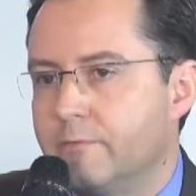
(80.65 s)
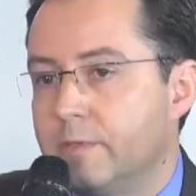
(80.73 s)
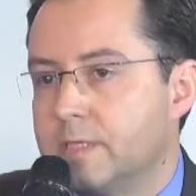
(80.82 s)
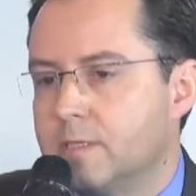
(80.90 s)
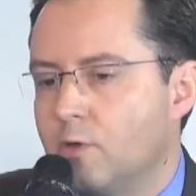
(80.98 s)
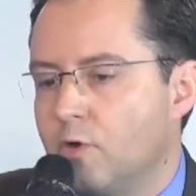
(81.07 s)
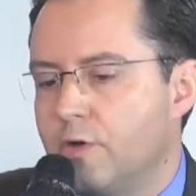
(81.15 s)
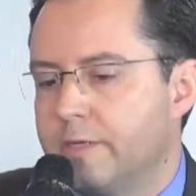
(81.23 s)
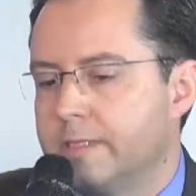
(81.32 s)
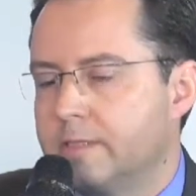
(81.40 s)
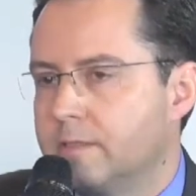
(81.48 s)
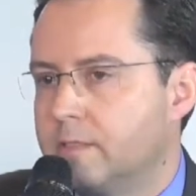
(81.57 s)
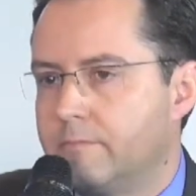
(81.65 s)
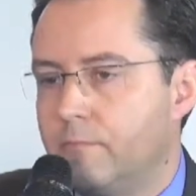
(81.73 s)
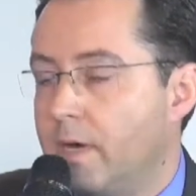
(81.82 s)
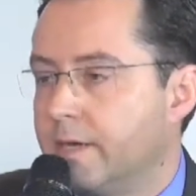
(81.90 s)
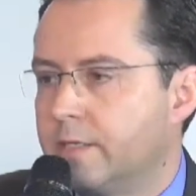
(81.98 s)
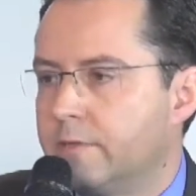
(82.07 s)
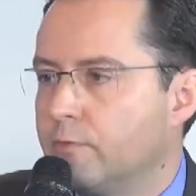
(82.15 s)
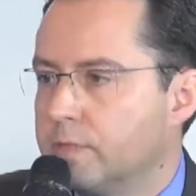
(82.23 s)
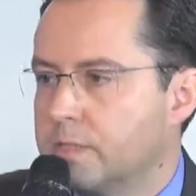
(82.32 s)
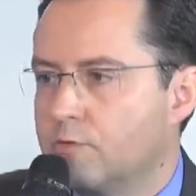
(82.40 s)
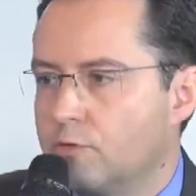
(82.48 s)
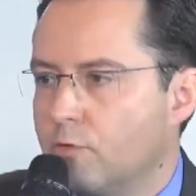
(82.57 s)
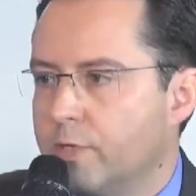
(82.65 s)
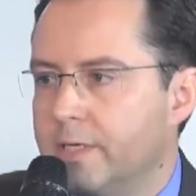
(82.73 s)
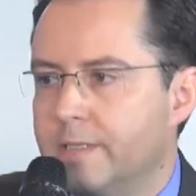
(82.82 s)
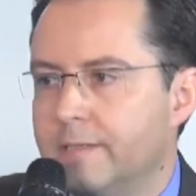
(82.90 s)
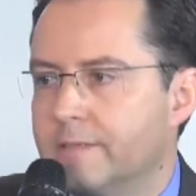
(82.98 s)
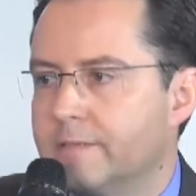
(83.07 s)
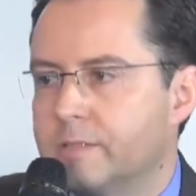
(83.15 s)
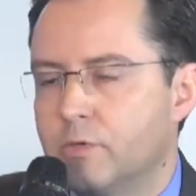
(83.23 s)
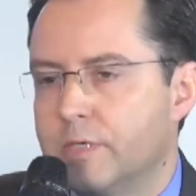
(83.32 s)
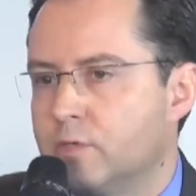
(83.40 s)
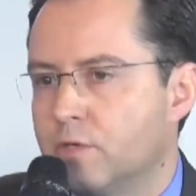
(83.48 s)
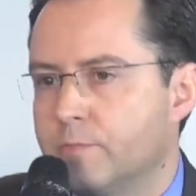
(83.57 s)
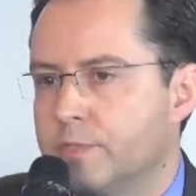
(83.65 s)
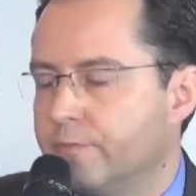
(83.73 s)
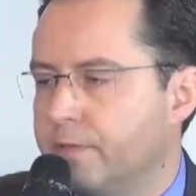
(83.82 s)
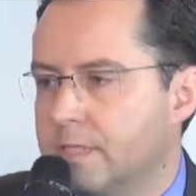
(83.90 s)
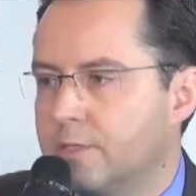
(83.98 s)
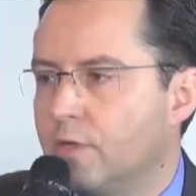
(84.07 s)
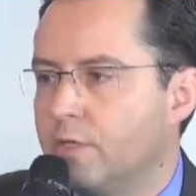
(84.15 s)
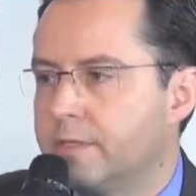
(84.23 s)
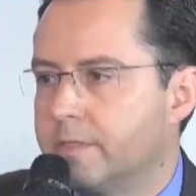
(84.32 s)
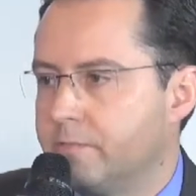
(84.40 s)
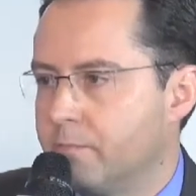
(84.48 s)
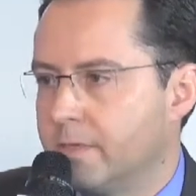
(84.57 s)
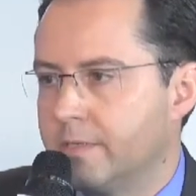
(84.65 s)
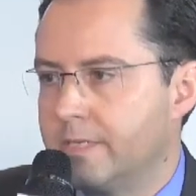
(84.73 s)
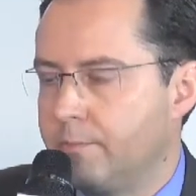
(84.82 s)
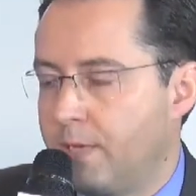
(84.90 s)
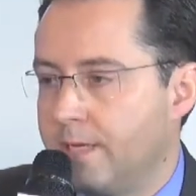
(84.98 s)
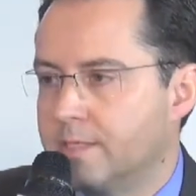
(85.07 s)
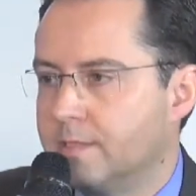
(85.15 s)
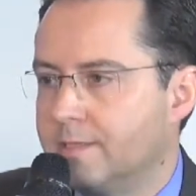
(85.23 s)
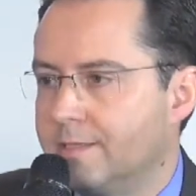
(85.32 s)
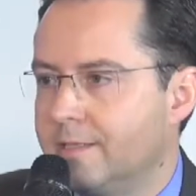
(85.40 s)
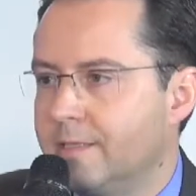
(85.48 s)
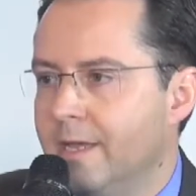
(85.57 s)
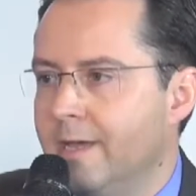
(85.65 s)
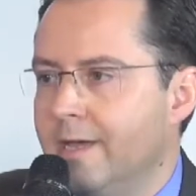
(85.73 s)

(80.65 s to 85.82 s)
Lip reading: we saw that the market was growing, so in terms of installed capacity,